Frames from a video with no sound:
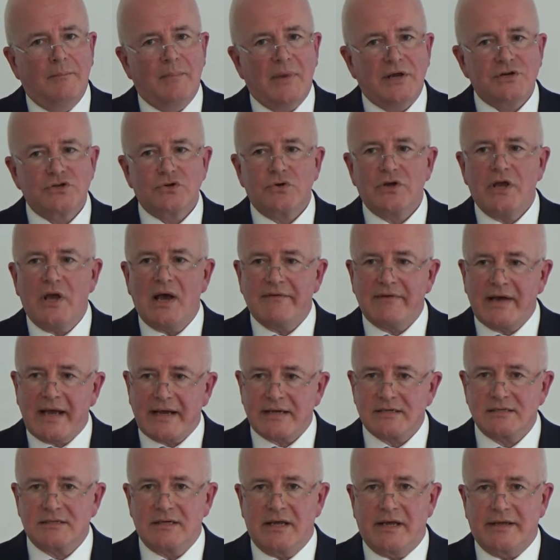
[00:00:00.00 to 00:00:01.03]
Make sure you have
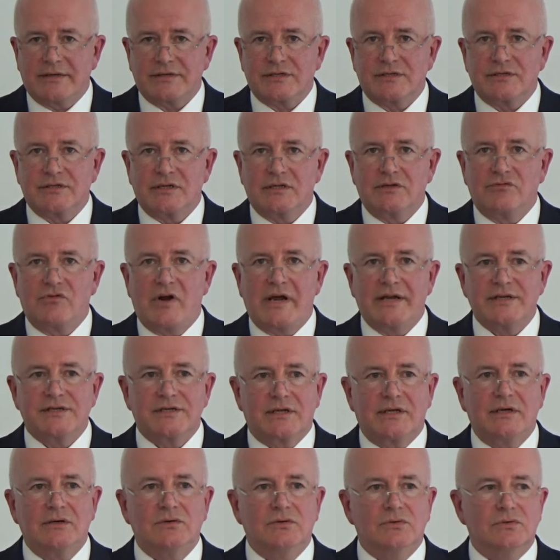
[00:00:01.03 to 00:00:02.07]
access to the right
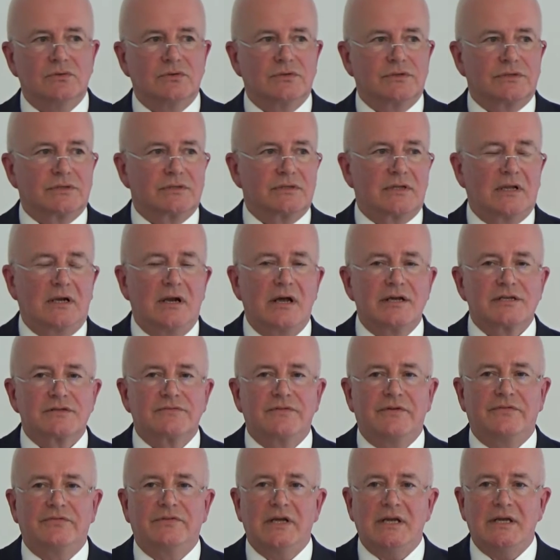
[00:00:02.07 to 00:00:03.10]
skills. The last
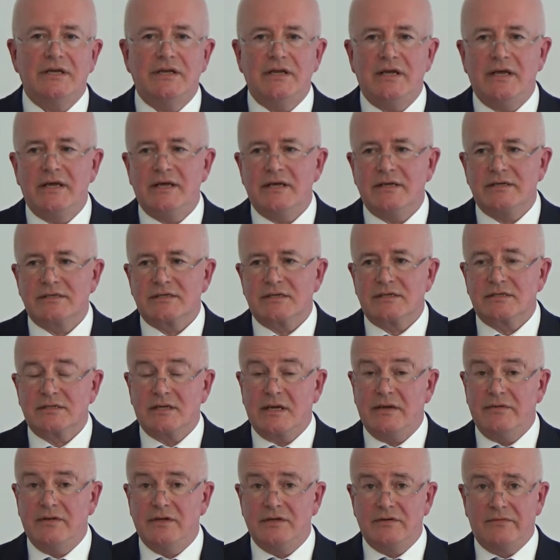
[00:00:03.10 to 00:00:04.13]
15 years has
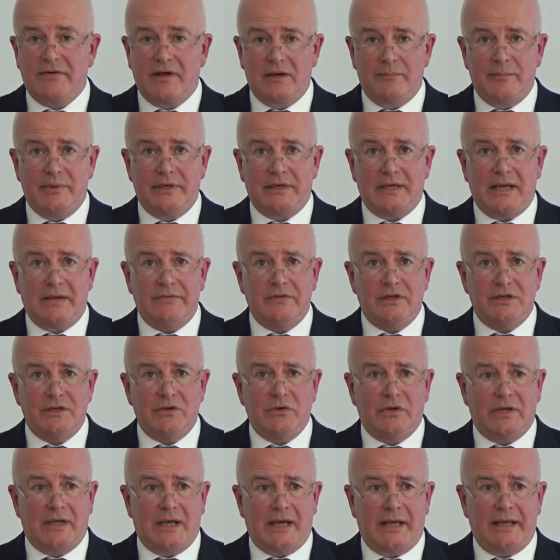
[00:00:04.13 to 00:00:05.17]
seen the development in
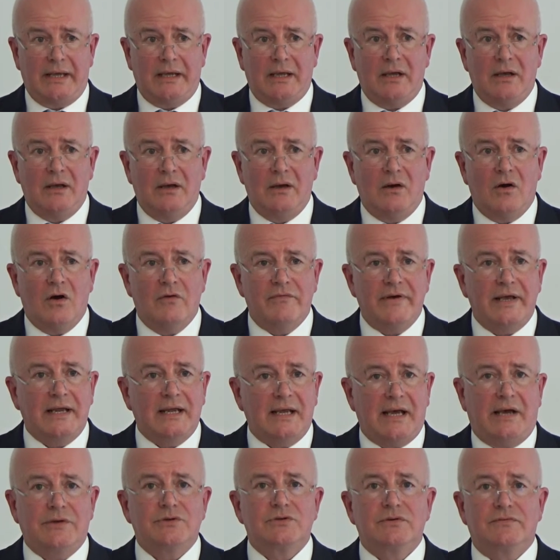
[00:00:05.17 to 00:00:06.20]
the UK of a
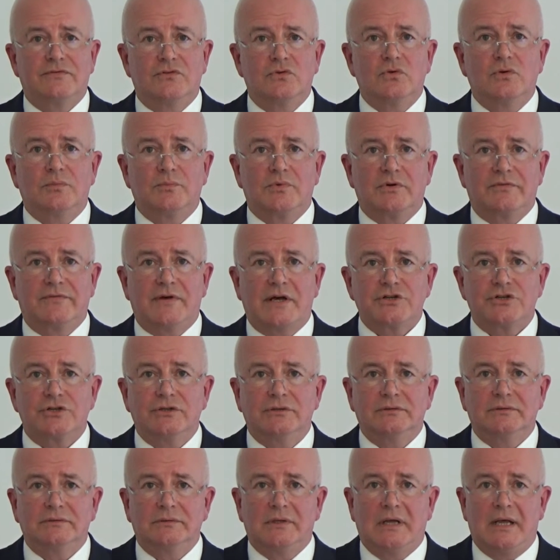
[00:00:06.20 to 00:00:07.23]
counter-fraud
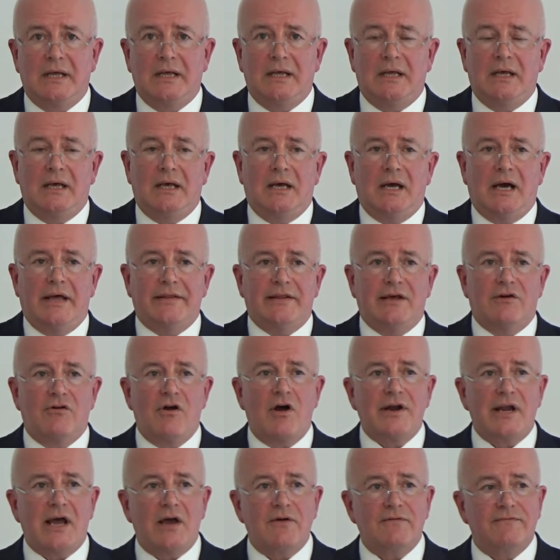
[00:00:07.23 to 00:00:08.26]
profession. And there
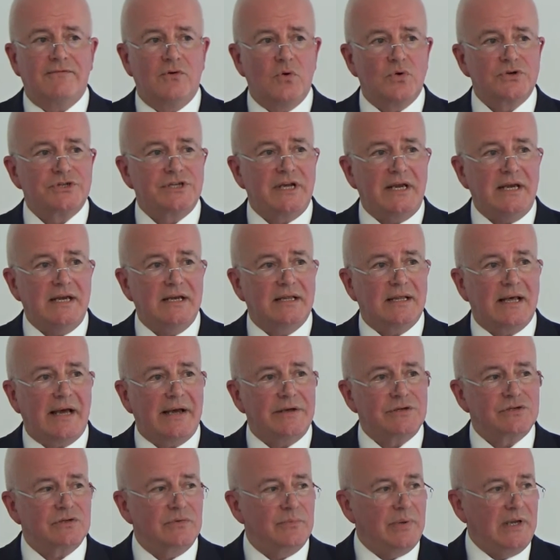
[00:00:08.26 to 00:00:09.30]
are now
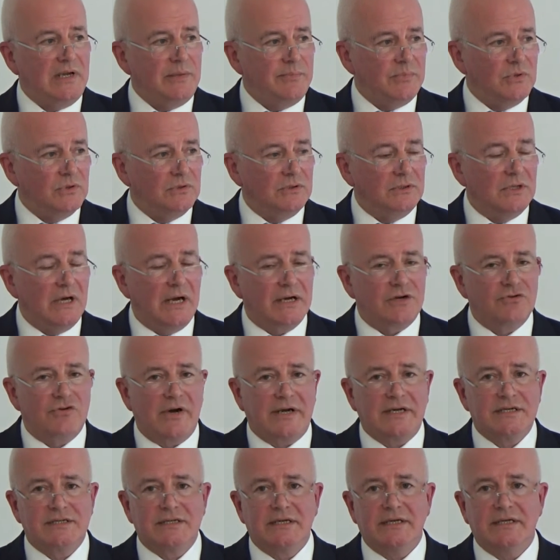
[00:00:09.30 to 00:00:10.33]
14,000 people
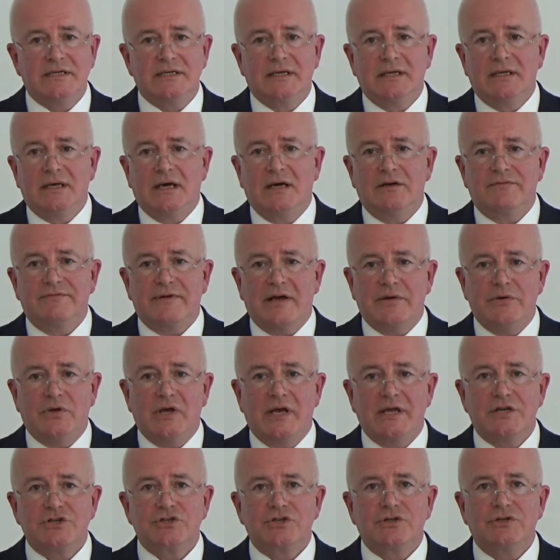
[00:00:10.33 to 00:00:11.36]
accredited at
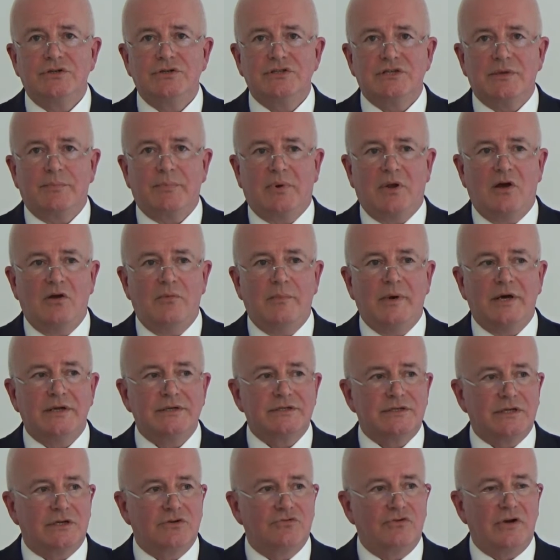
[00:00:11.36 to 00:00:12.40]
foundation, diploma,
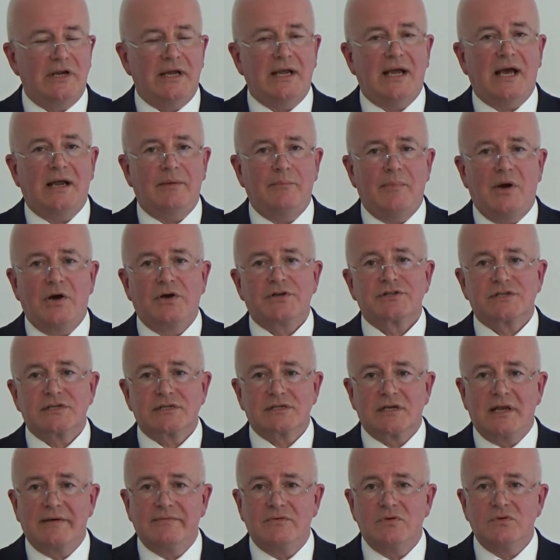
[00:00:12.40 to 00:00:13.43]
degree and
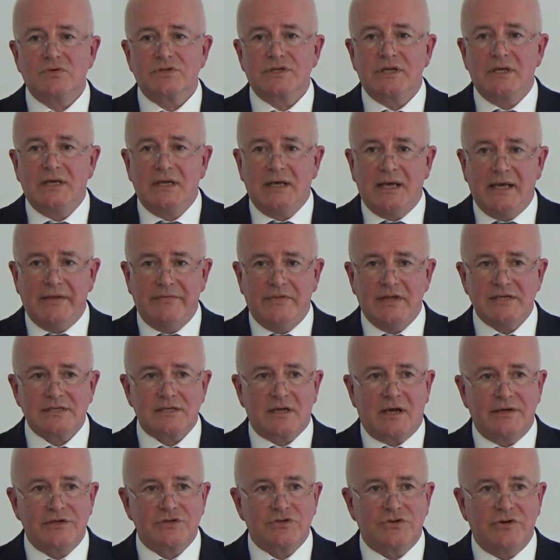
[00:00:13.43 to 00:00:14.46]
master's levels in this
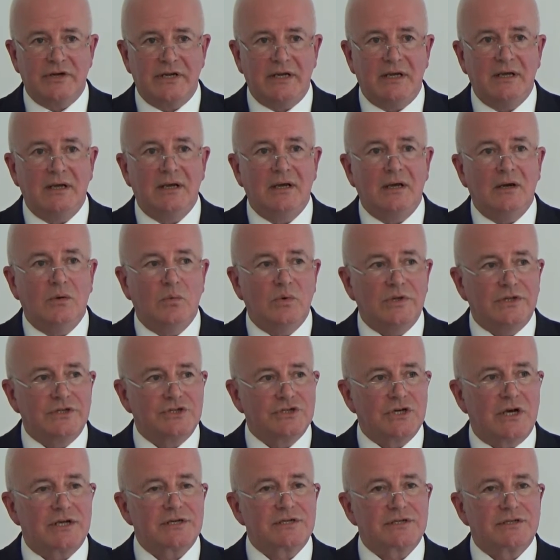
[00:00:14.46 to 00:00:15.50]
country with
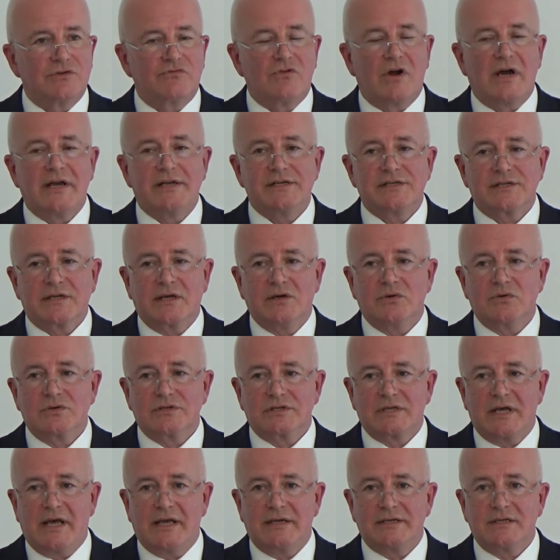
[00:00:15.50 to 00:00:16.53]
just the right skill
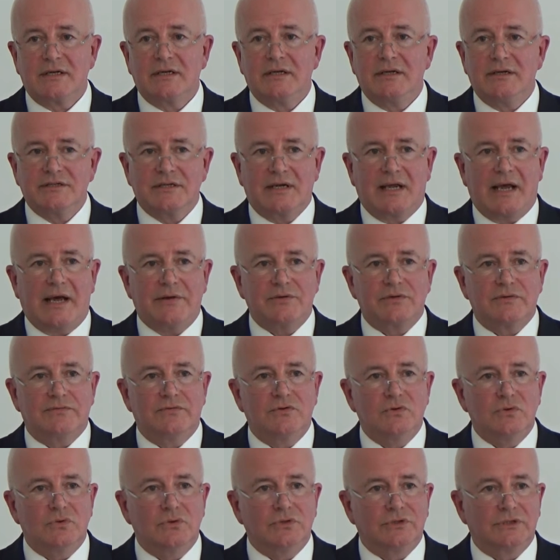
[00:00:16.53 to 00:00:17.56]
set to counter
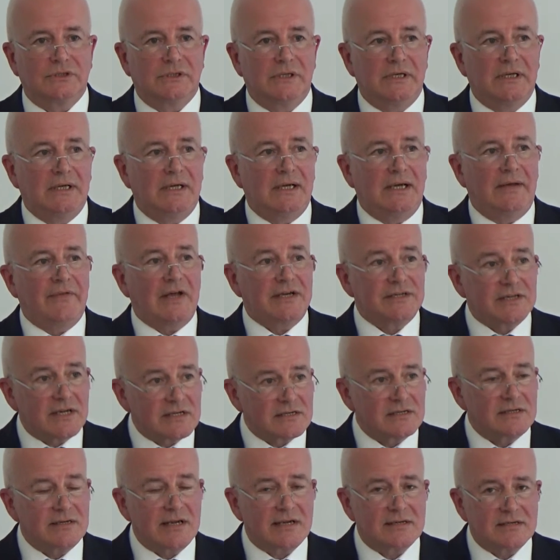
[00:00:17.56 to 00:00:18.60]
fraud. That
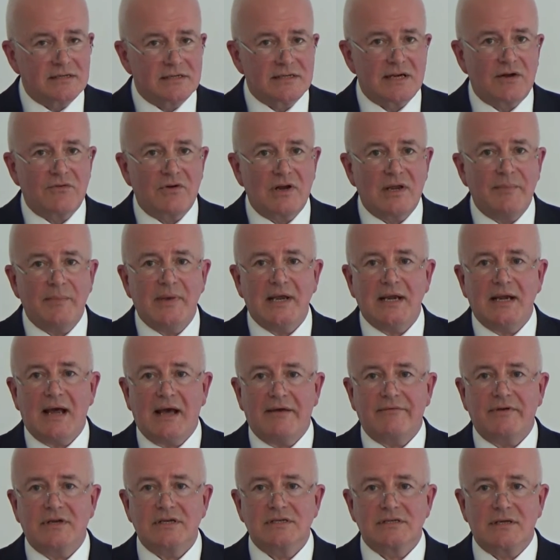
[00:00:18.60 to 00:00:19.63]
doesn't necessarily mean
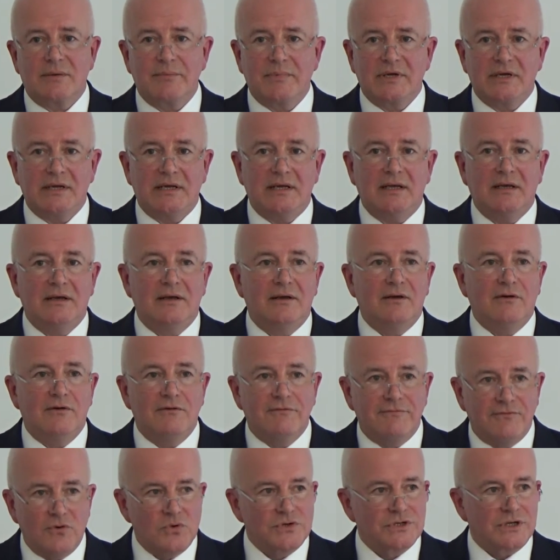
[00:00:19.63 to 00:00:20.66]
having somebody
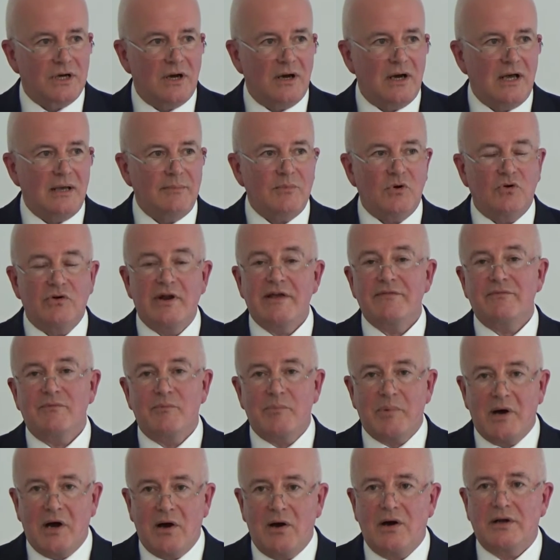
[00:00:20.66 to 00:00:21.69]
full-time or even
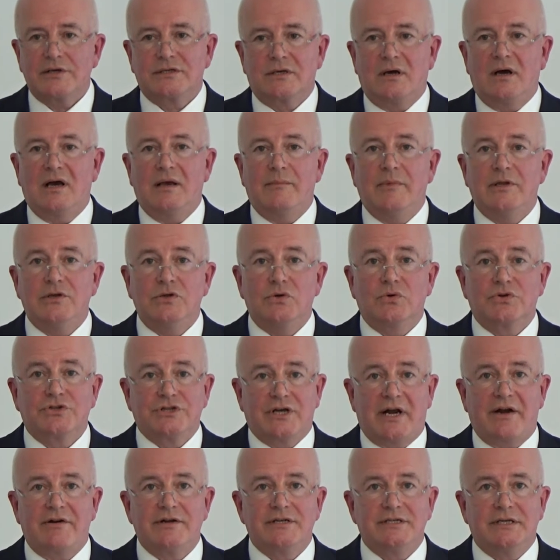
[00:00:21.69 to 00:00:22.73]
part-time in your
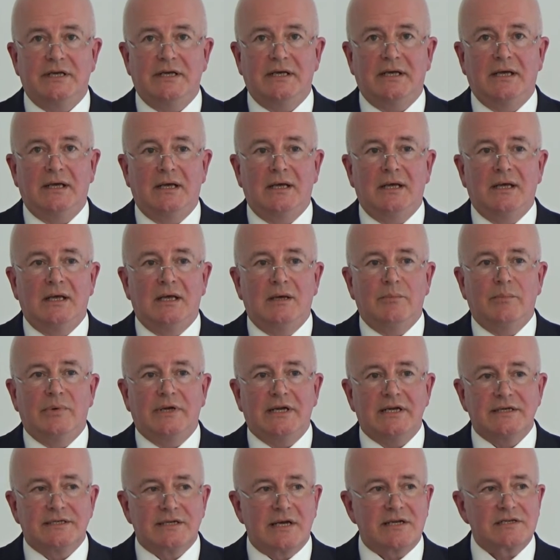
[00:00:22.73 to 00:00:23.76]
charity,
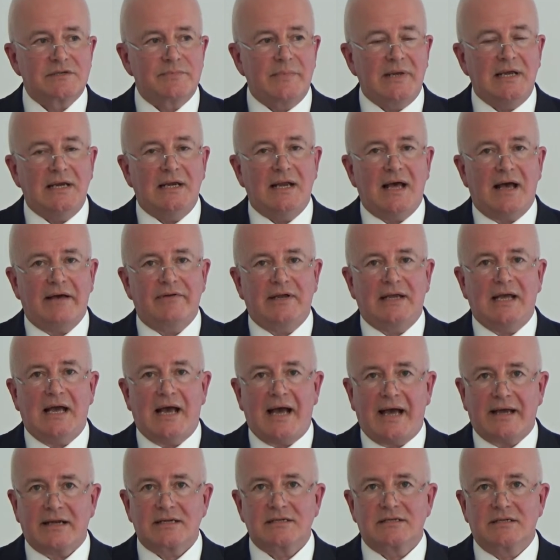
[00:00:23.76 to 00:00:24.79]
but it does mean having
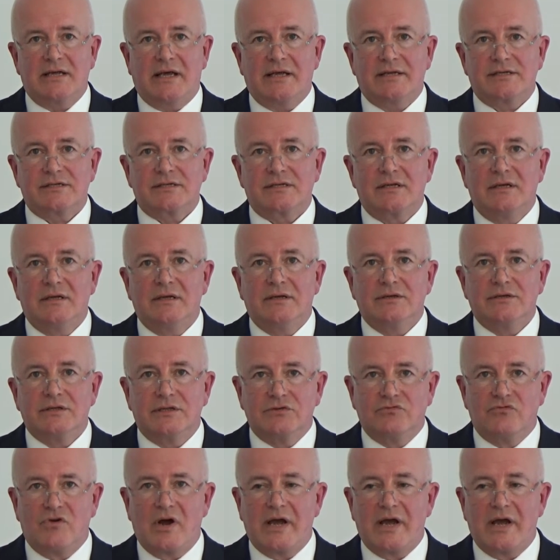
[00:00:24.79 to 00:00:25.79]
access to the